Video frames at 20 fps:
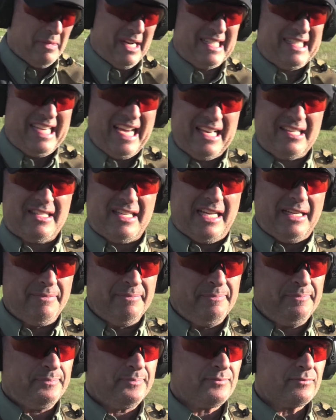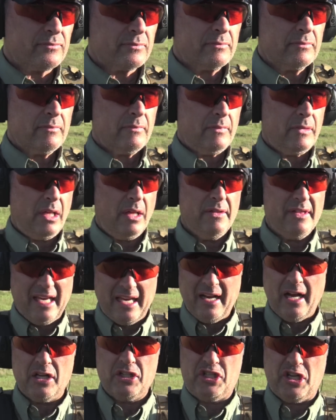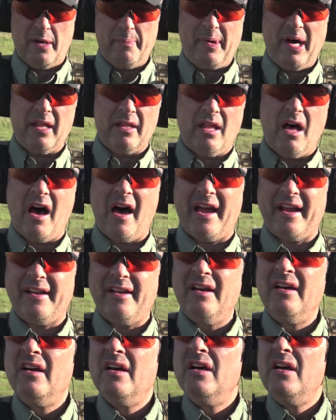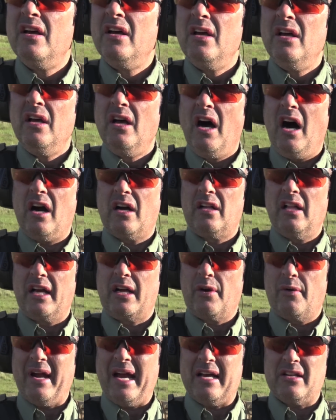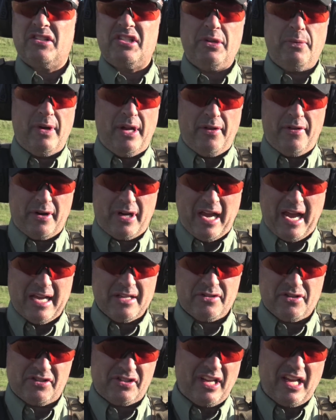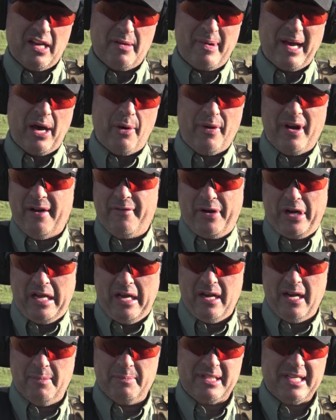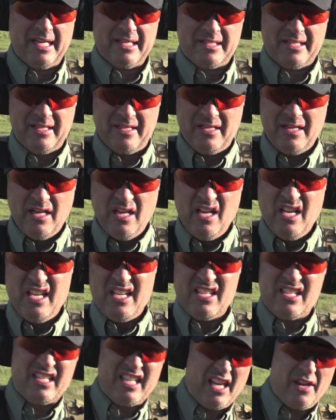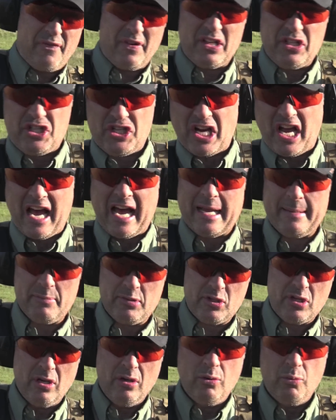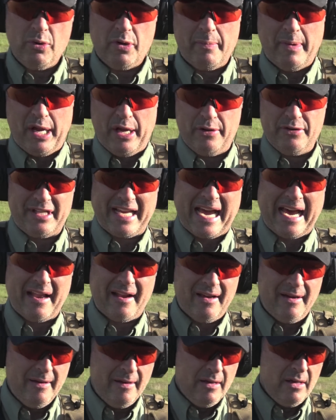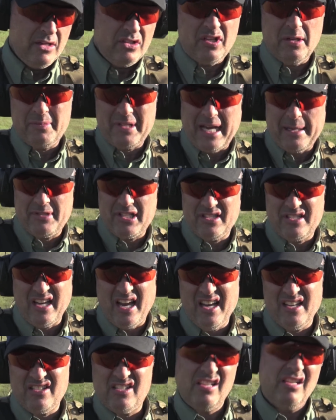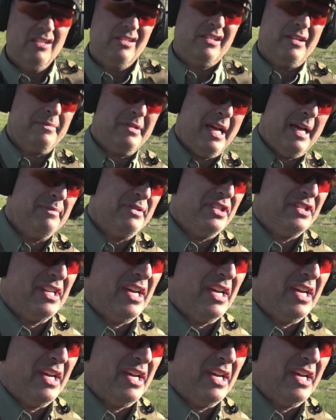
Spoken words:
my testing, then I'll jump online. I'll click around, see what other guys are saying about whatever gun I'm testing. See if it jibes with my own data. Sometimes it does, sometimes it